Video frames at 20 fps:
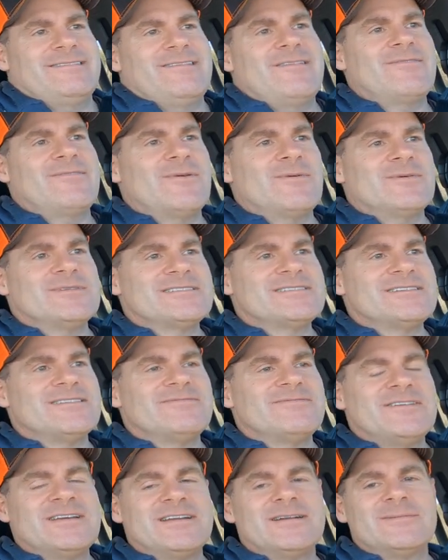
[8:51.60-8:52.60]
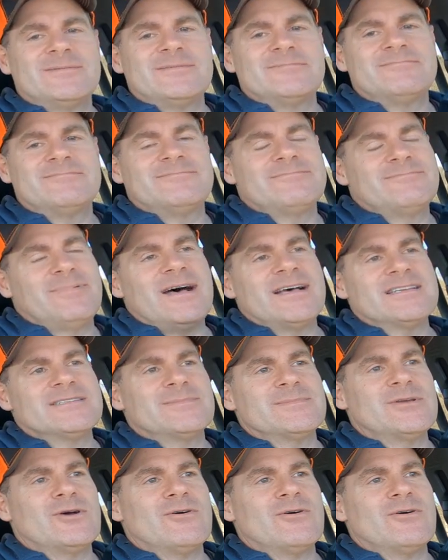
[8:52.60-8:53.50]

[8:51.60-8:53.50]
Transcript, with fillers: throwing stuff in them and possibly